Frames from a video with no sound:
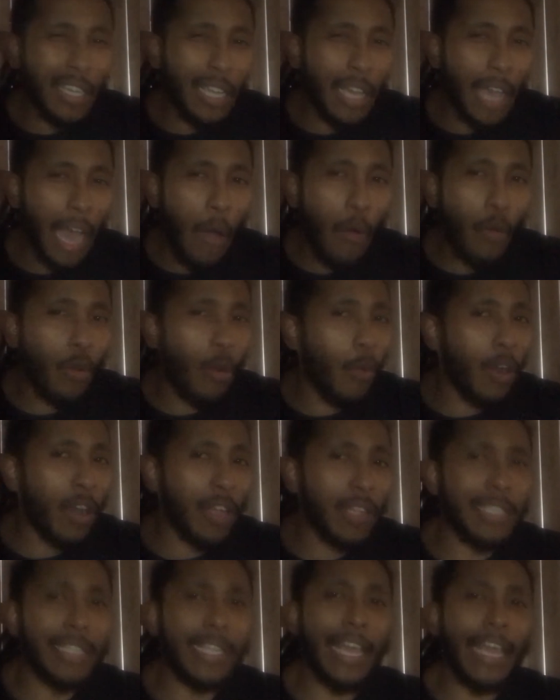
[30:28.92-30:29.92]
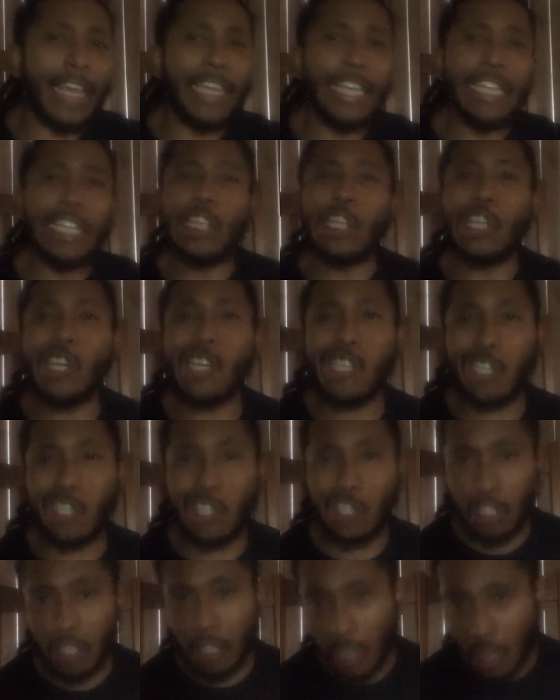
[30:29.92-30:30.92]
I don't want to say he looked
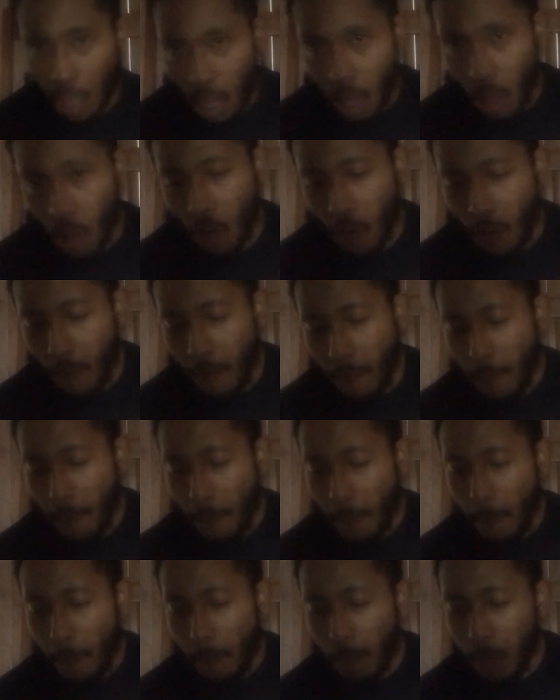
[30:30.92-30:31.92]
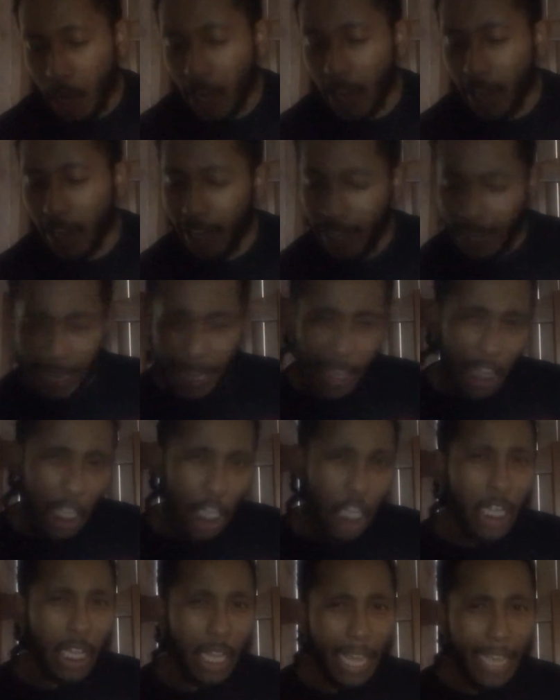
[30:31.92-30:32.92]
slow, but it
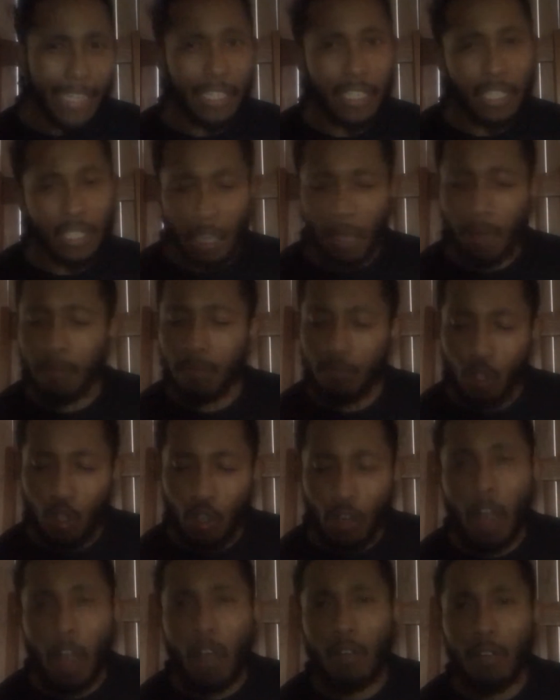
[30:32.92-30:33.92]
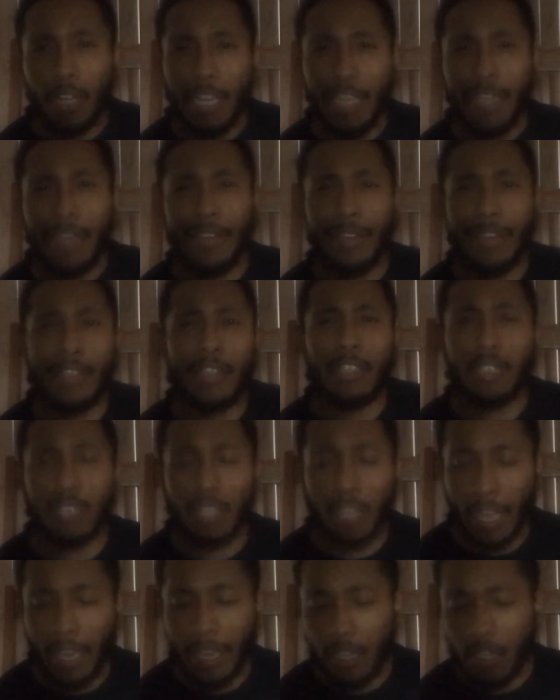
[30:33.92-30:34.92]
looked like something, it looked
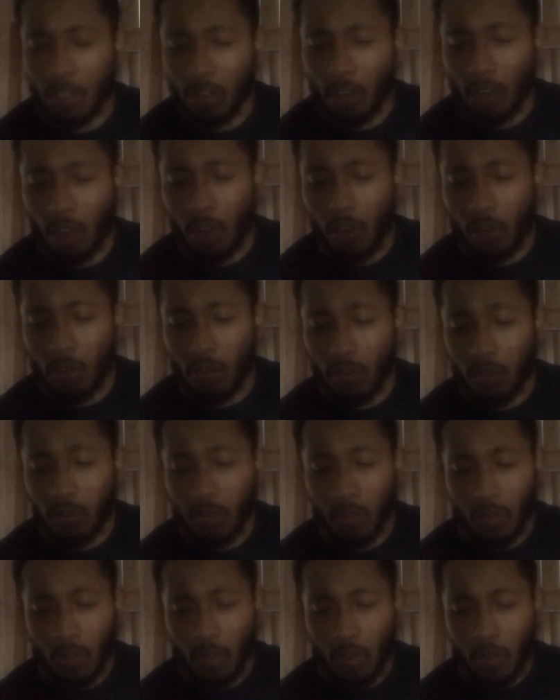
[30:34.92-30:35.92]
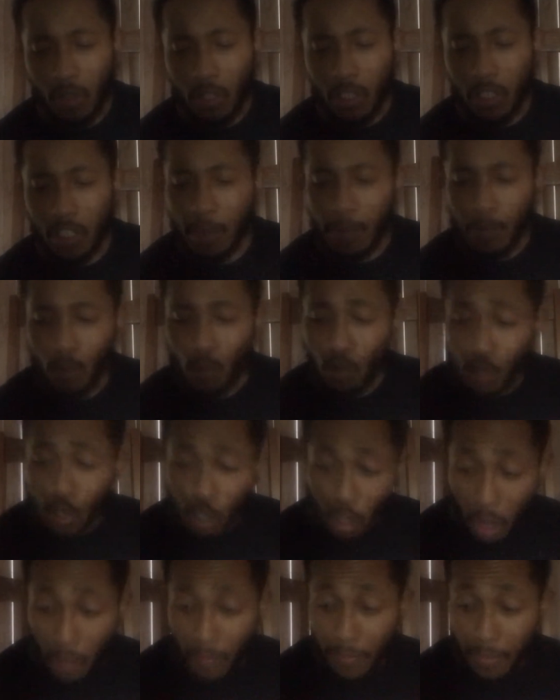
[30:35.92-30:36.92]
like, something was
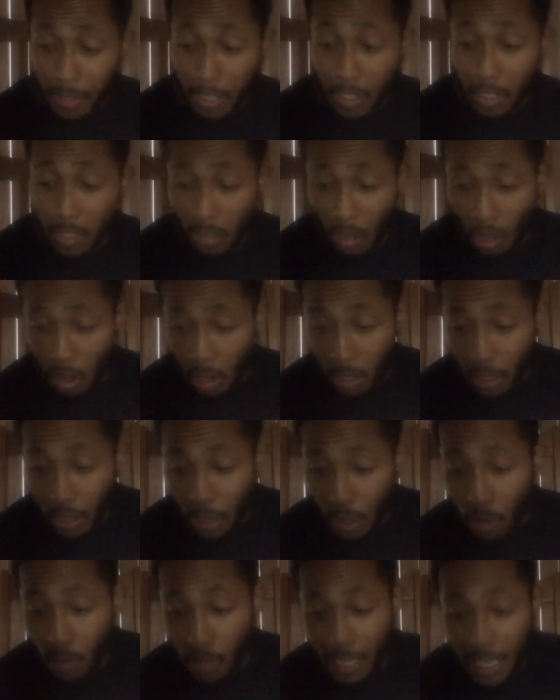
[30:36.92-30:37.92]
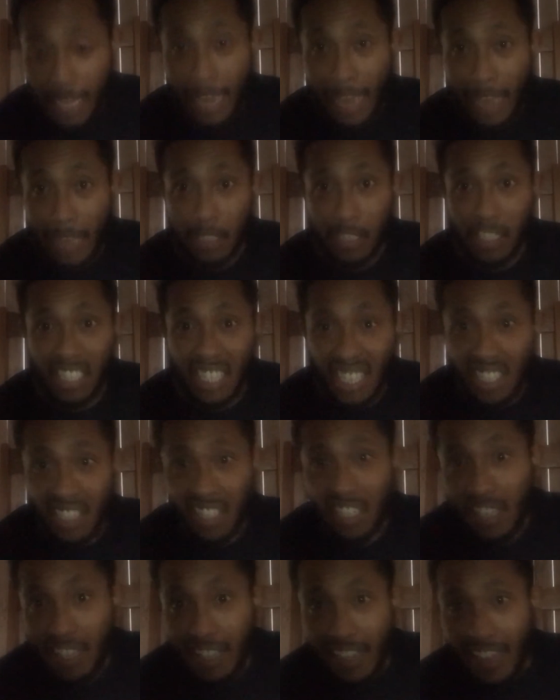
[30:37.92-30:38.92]
off, because although he has
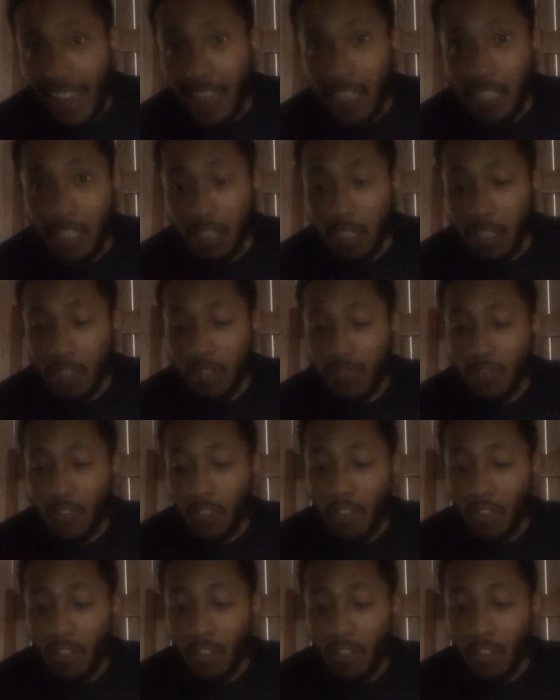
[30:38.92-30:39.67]
16 catches for